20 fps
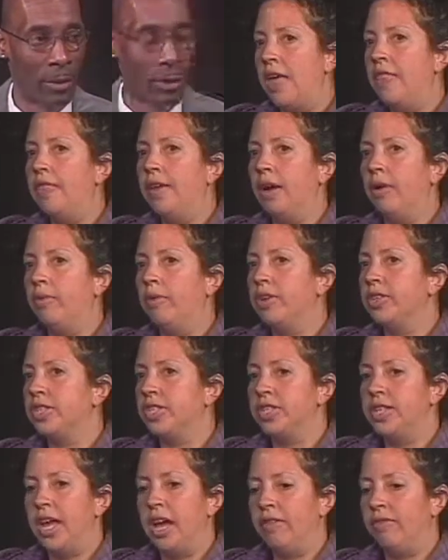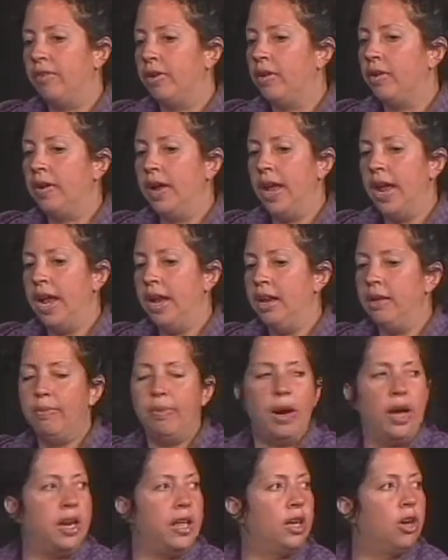And there was never
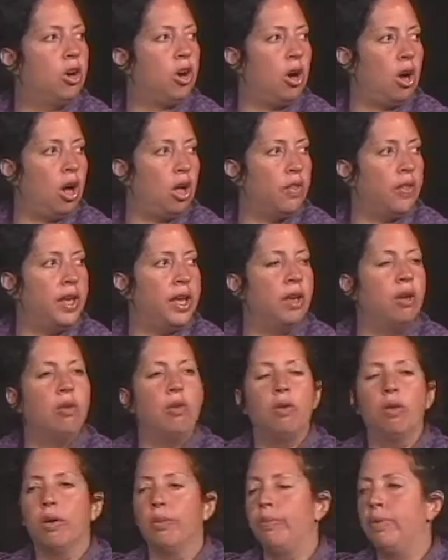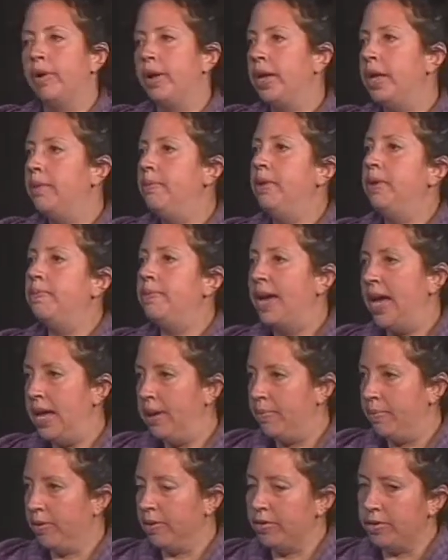anybody calling or bringing me
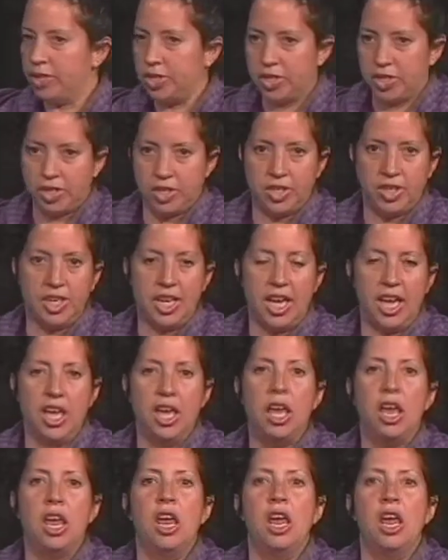papers to say,